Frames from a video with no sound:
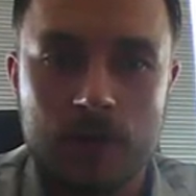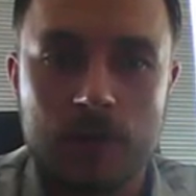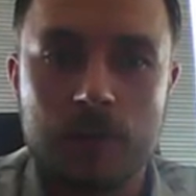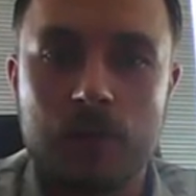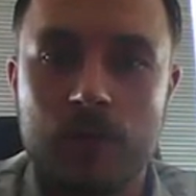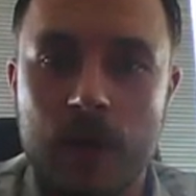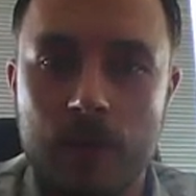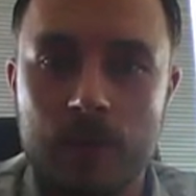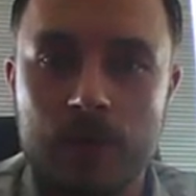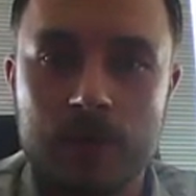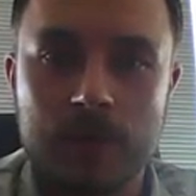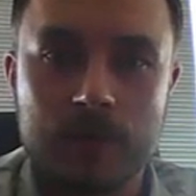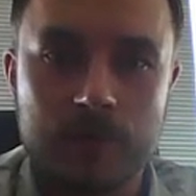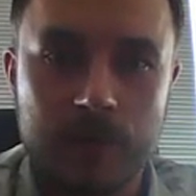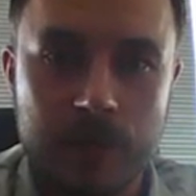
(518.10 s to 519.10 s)
the
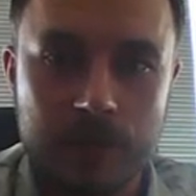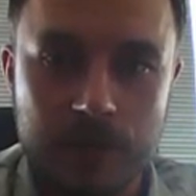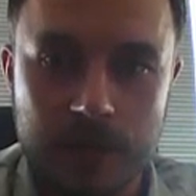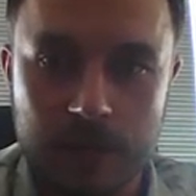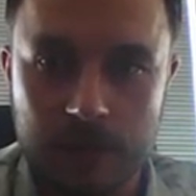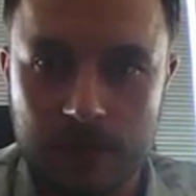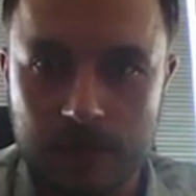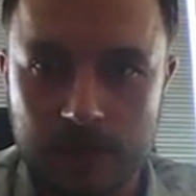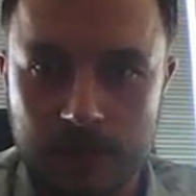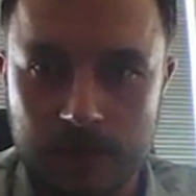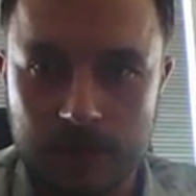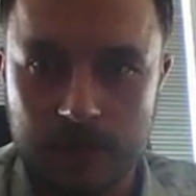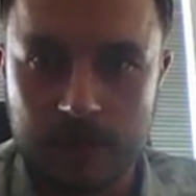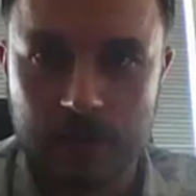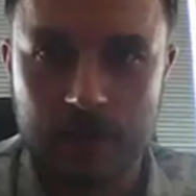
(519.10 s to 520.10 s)
parameter rendering
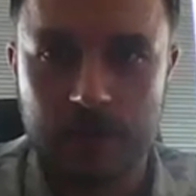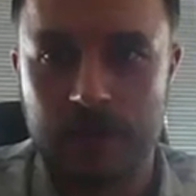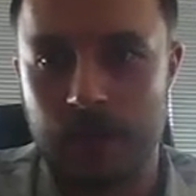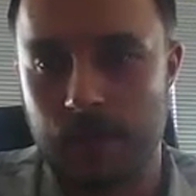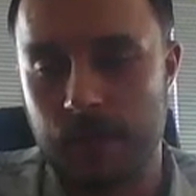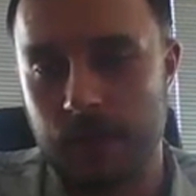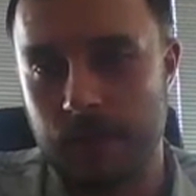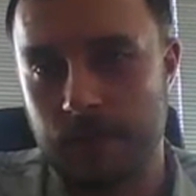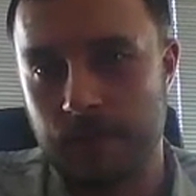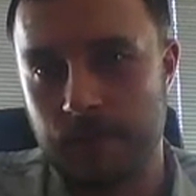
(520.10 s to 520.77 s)
template?